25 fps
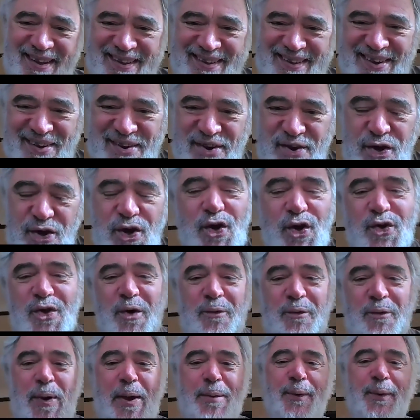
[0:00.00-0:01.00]
you, you know, you
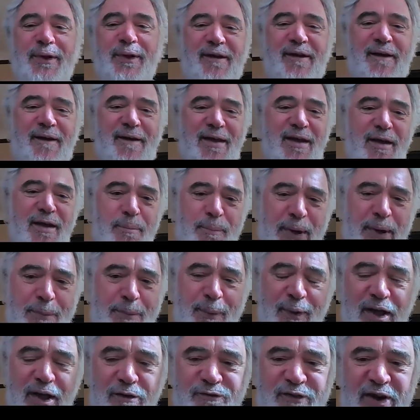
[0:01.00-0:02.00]
know, people,
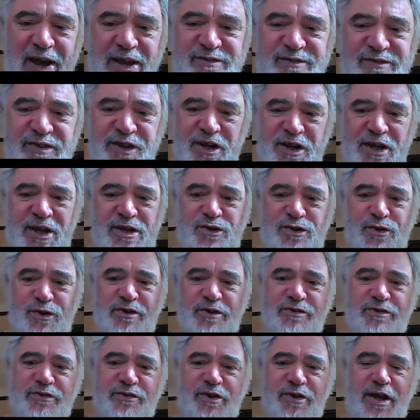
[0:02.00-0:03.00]
people have vested
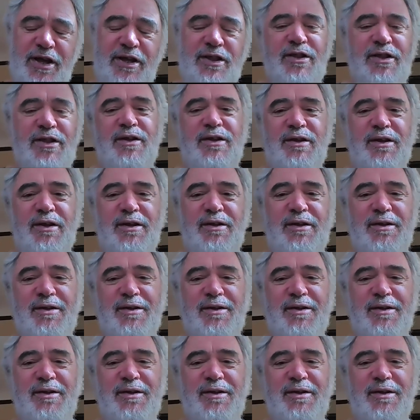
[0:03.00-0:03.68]
interests in